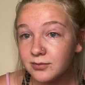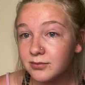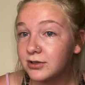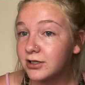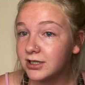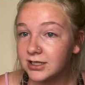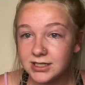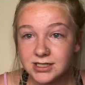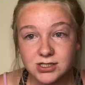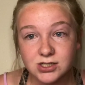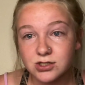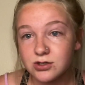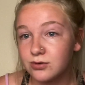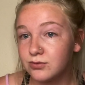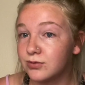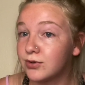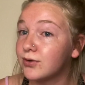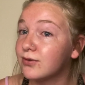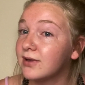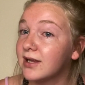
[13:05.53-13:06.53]
please
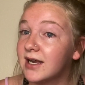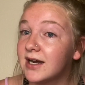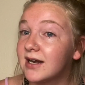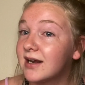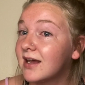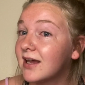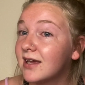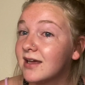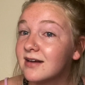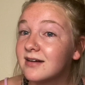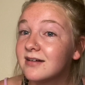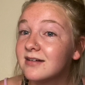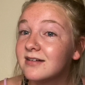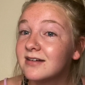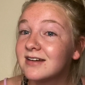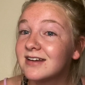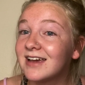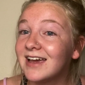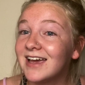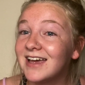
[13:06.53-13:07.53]
don't do that again.
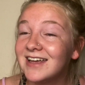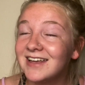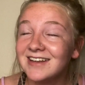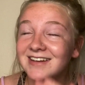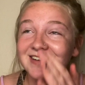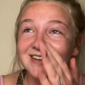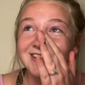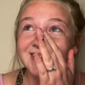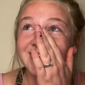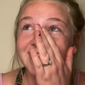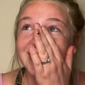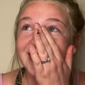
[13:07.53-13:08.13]
And